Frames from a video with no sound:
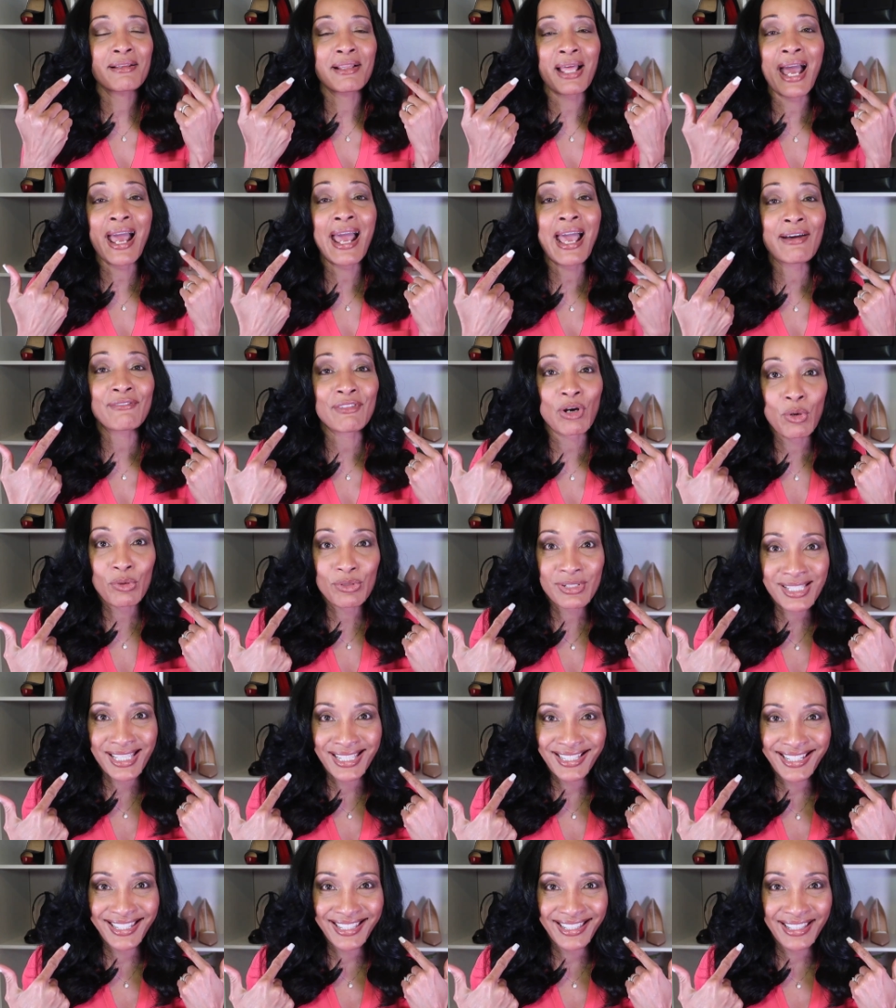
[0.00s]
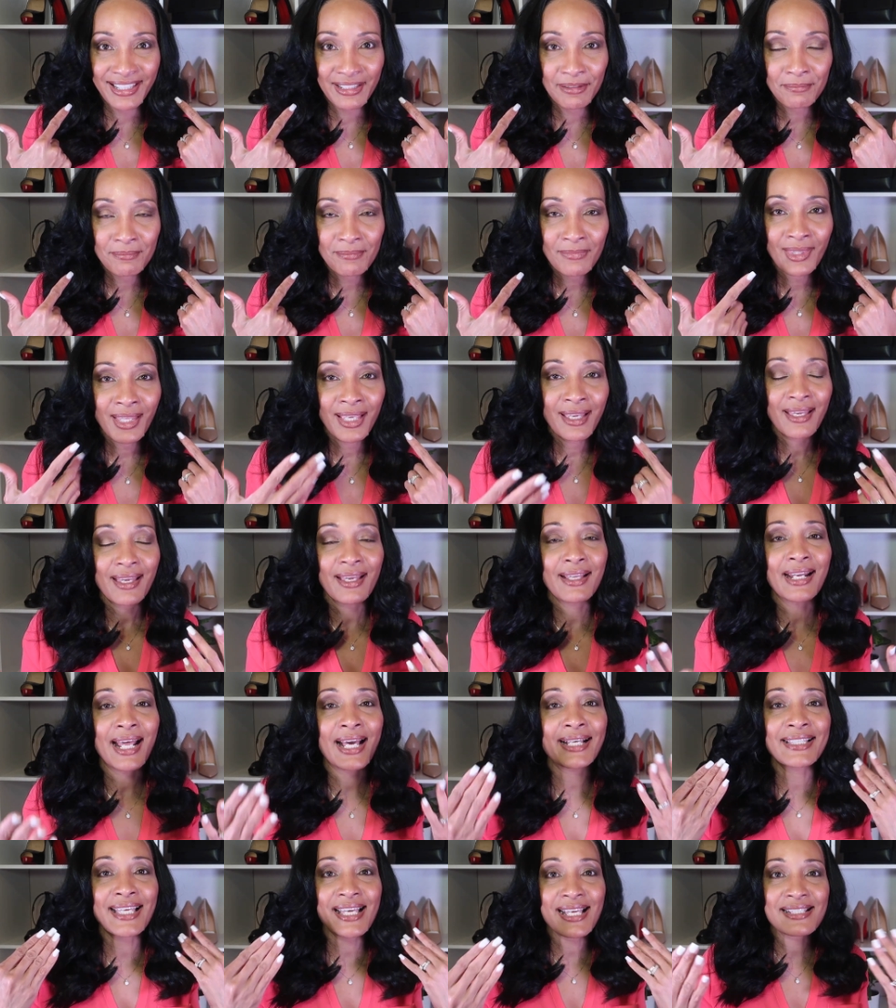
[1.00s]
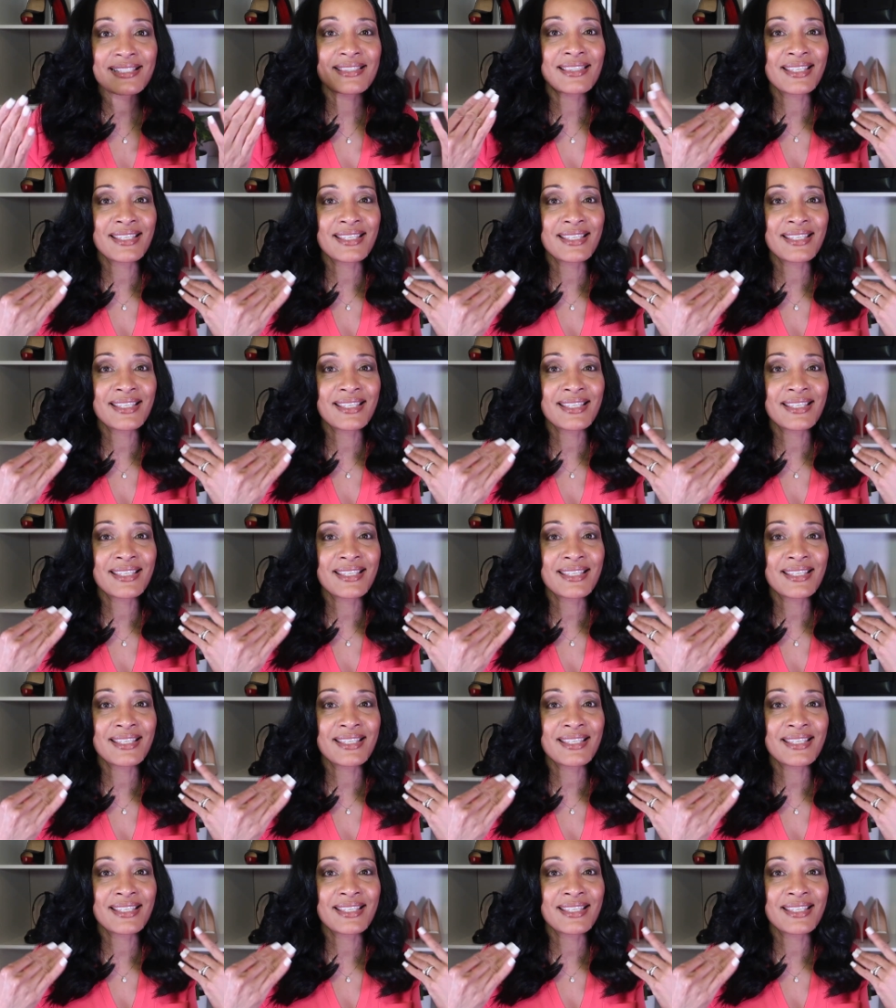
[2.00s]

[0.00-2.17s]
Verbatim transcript: I have OCD, and I guess